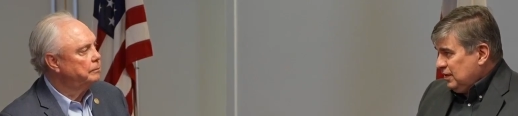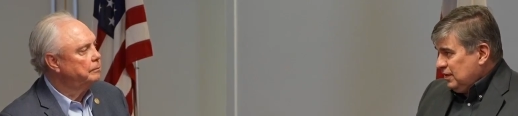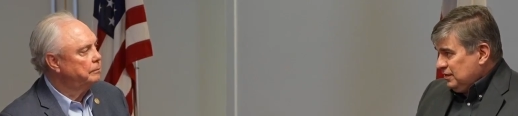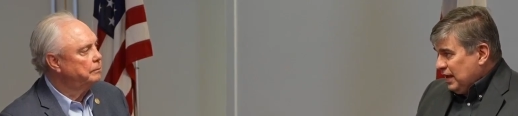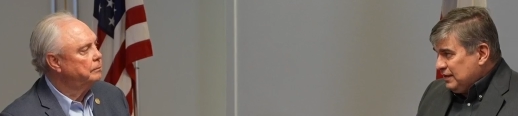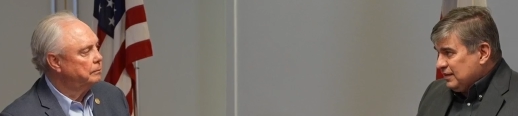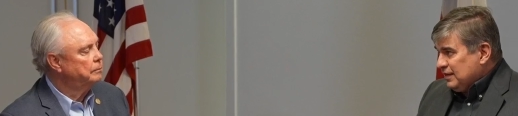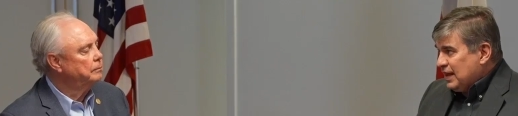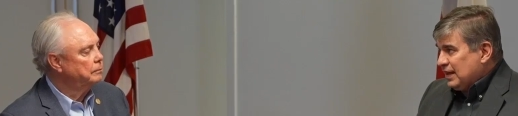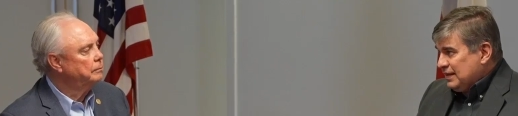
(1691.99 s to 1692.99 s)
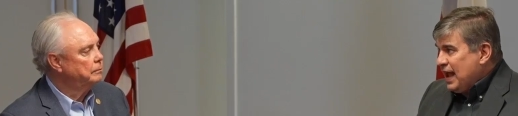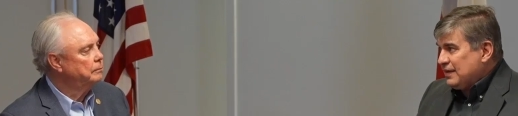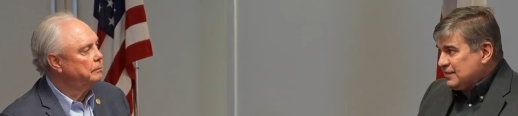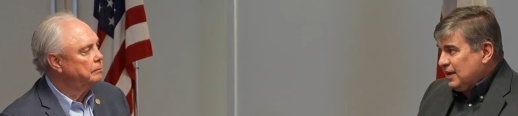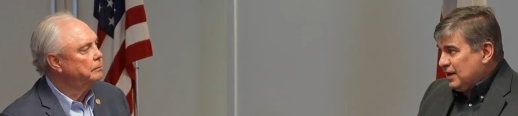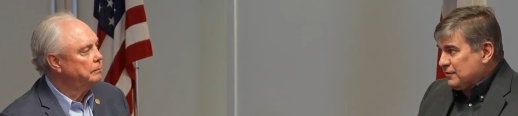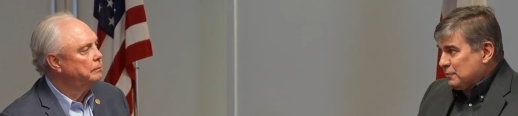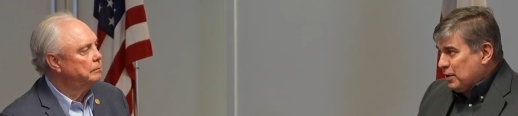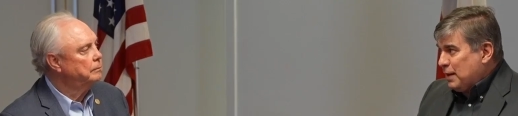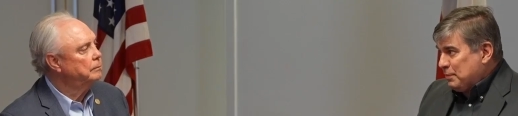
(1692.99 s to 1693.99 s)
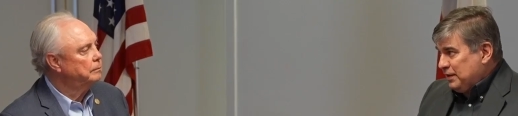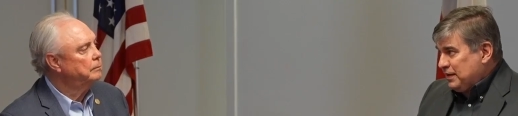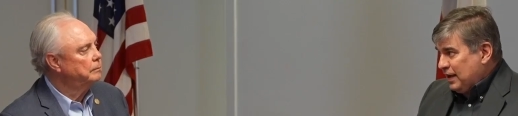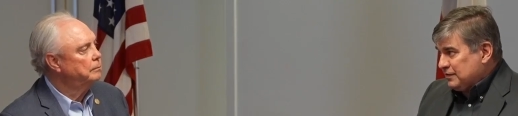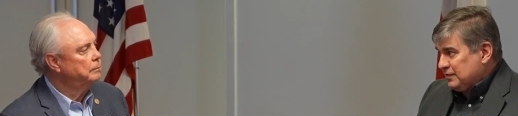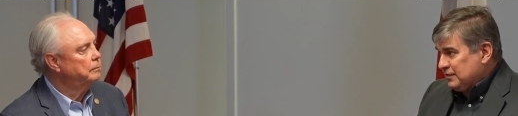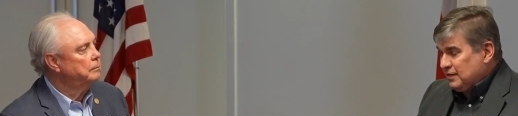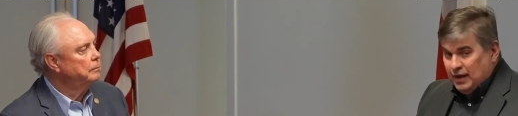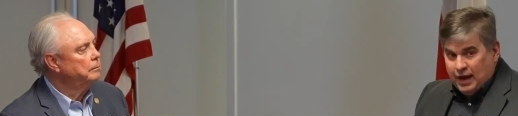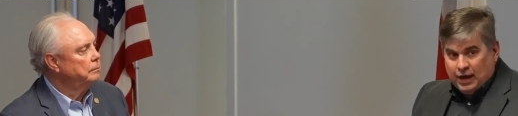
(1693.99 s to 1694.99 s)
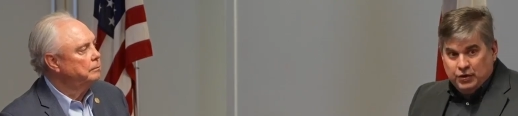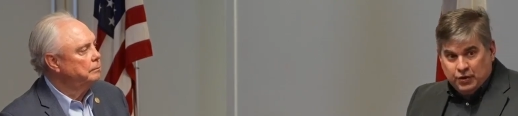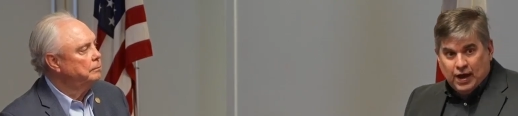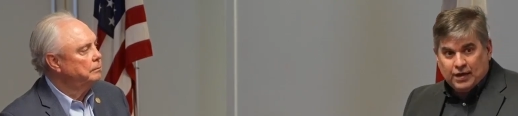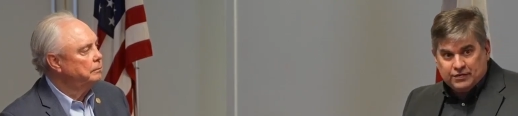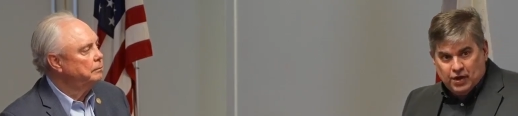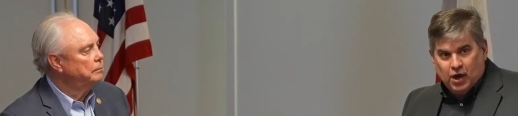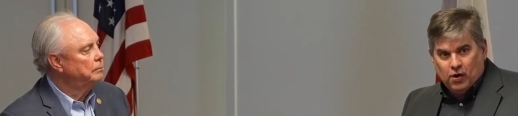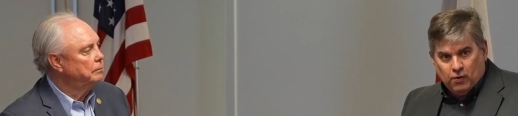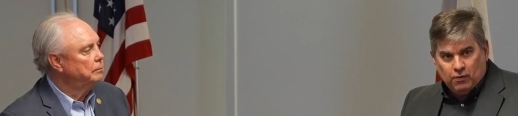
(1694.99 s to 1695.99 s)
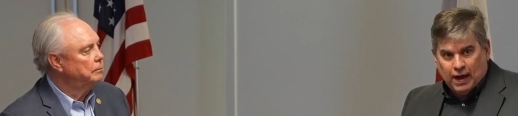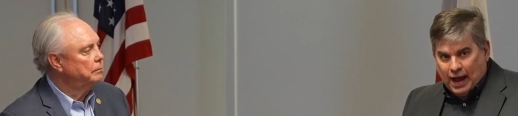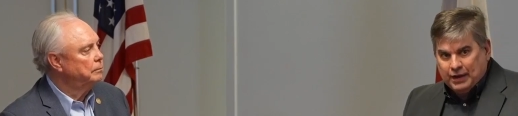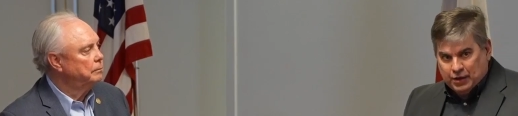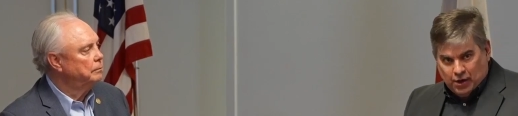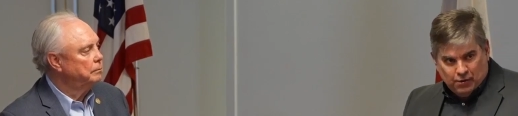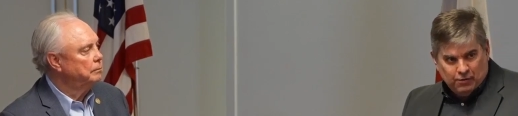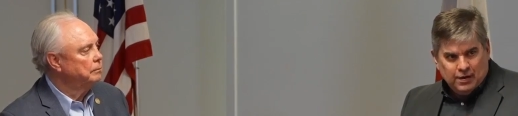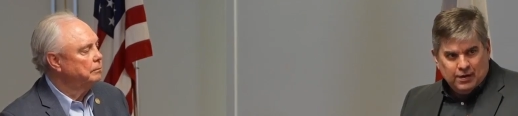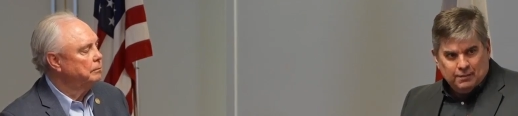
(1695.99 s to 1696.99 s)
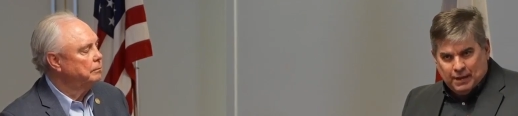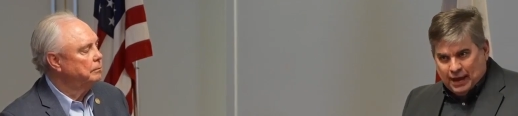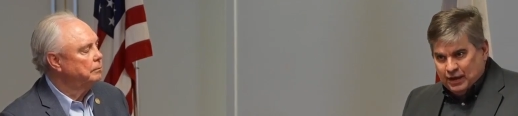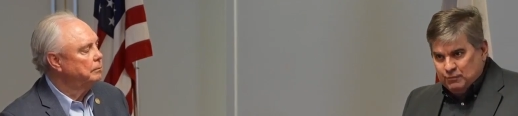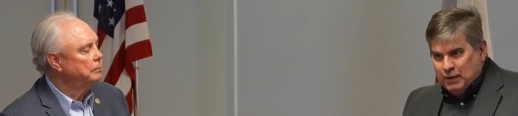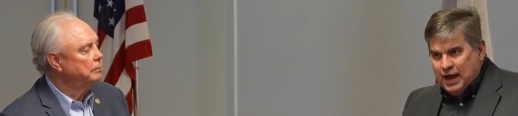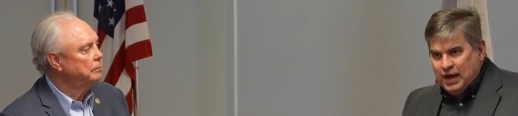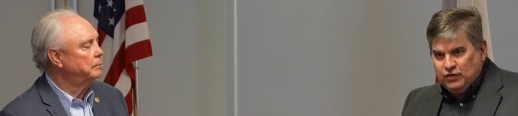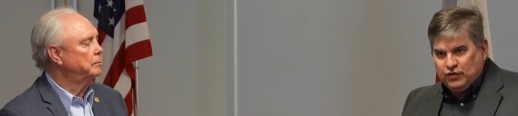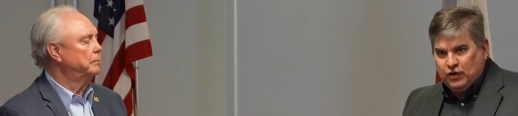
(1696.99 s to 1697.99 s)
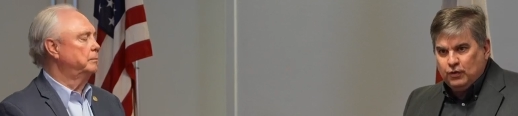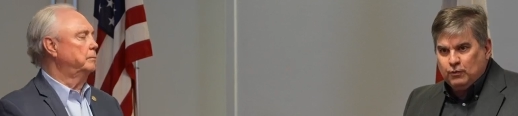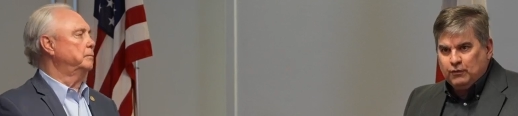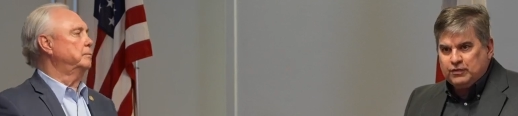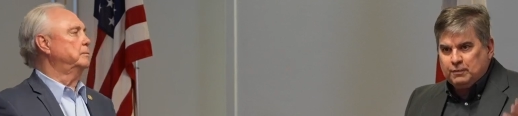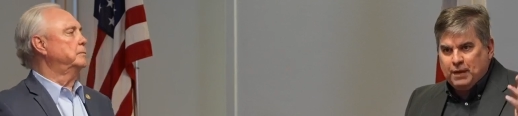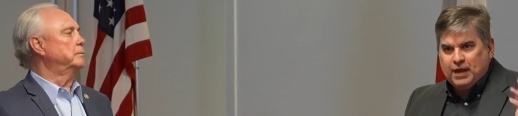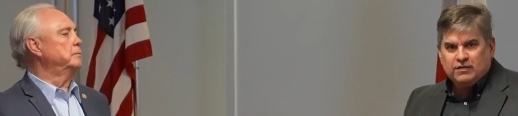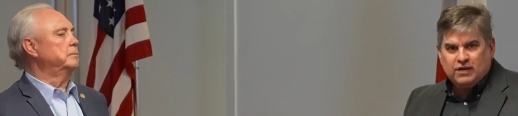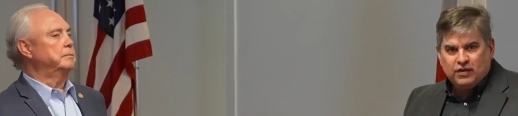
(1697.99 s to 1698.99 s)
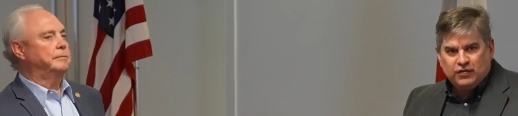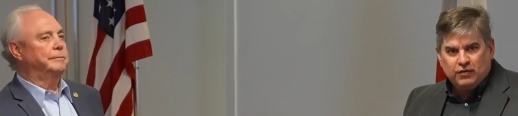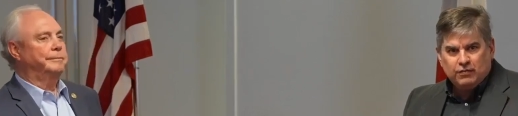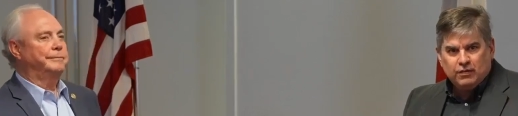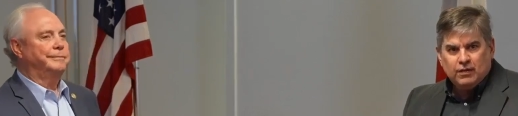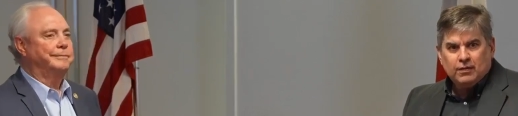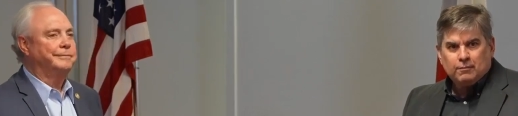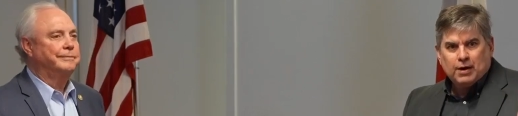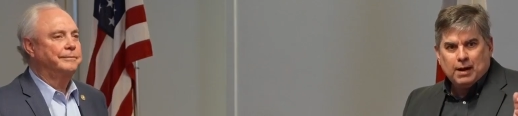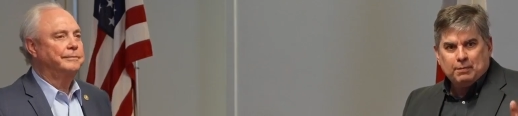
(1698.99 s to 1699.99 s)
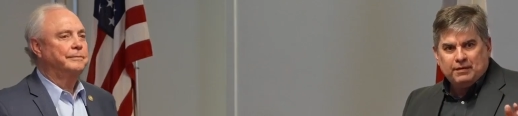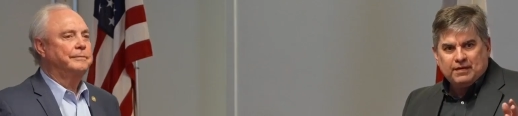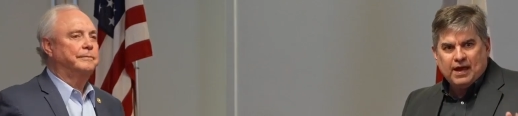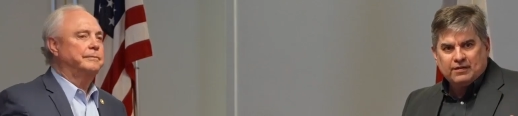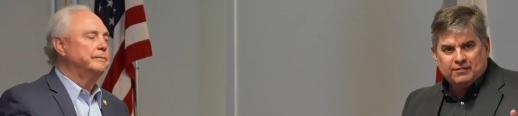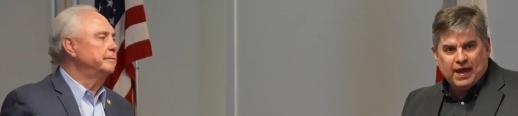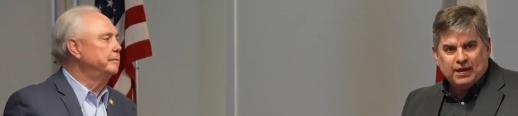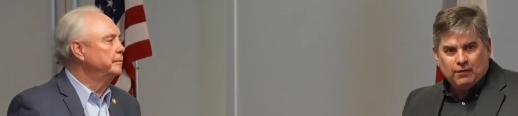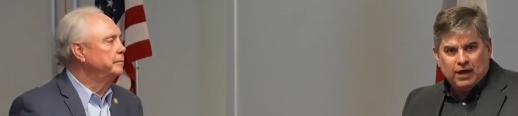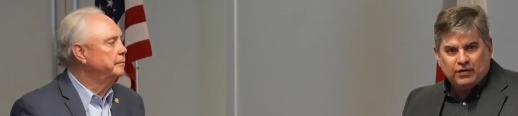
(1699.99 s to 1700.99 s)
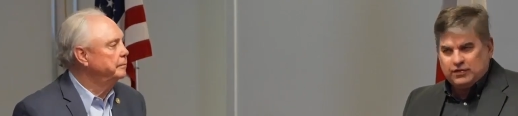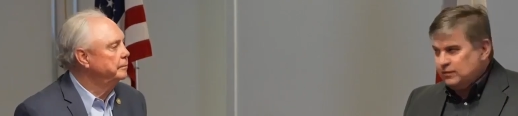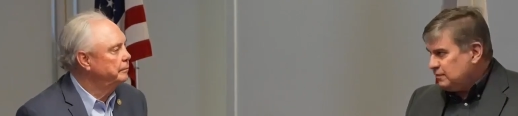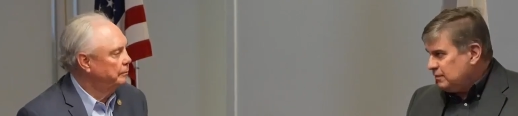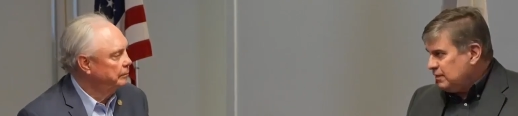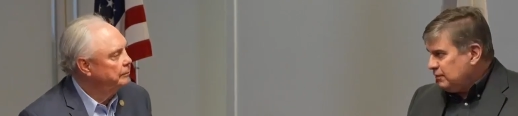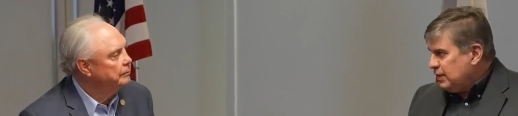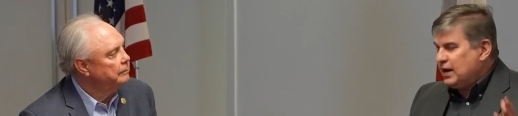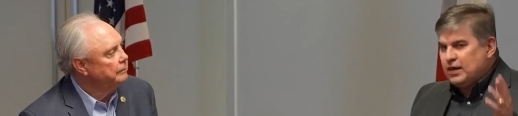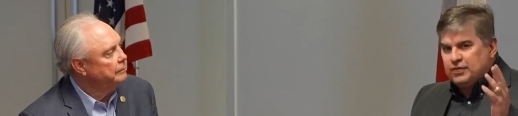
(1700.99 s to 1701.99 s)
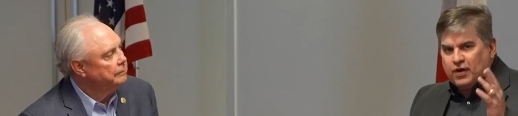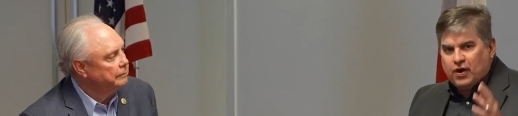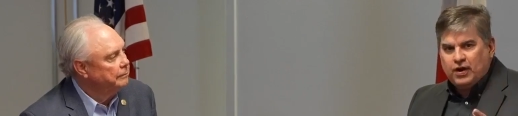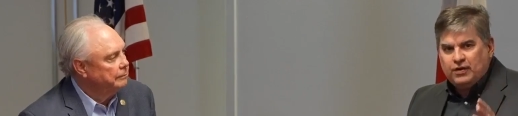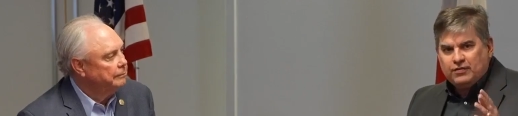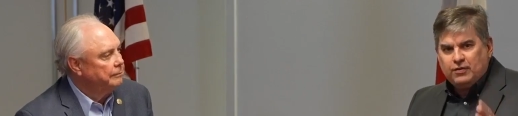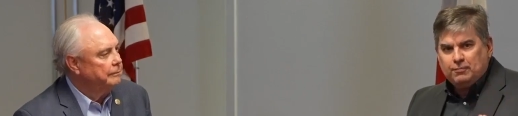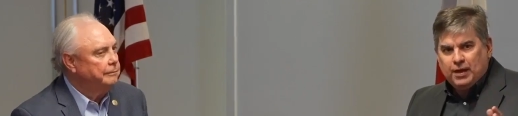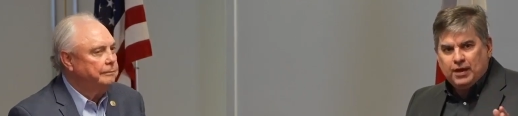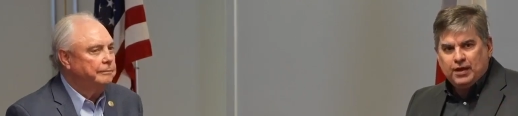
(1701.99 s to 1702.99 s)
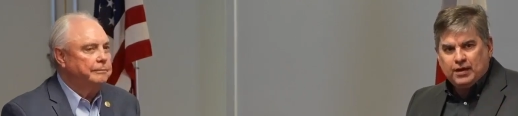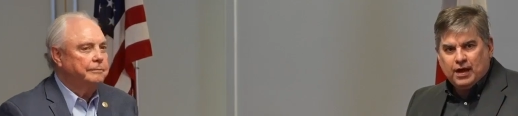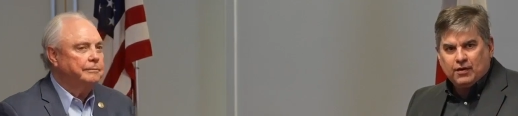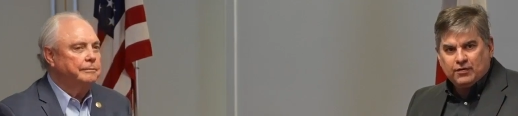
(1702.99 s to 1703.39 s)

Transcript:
Speaker 1: That's a lot of tax cut for property taxes. And you guys know, I know, back in May, June, what was the biggest issue? Property tax valuation. We had a $32 billion